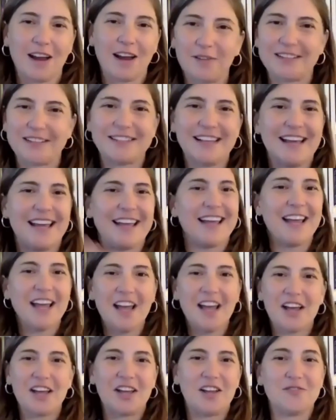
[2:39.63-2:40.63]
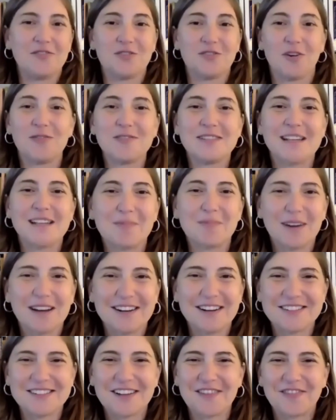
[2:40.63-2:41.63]
We say, don't separate
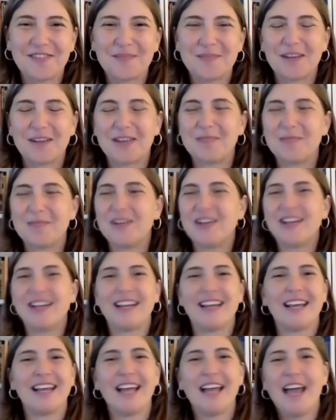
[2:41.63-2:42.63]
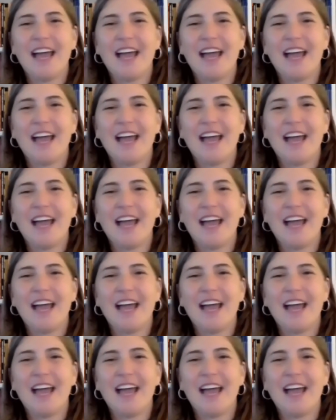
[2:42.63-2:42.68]
yourself from the community.